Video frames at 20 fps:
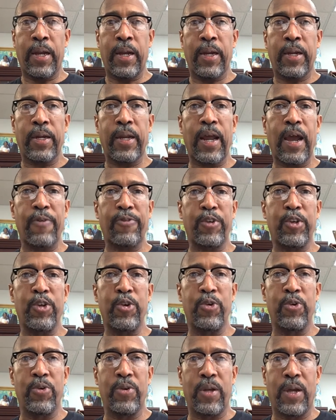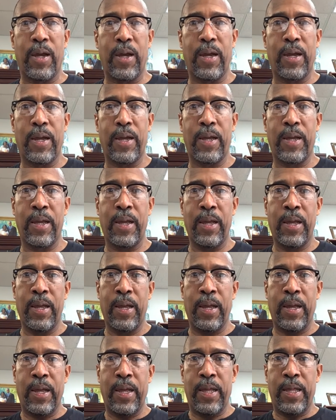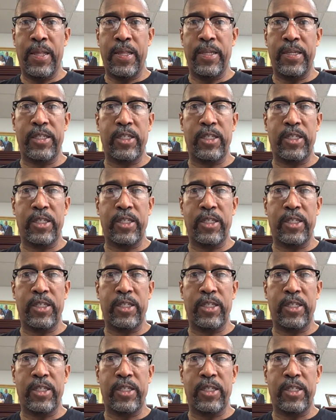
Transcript: Good afternoon. This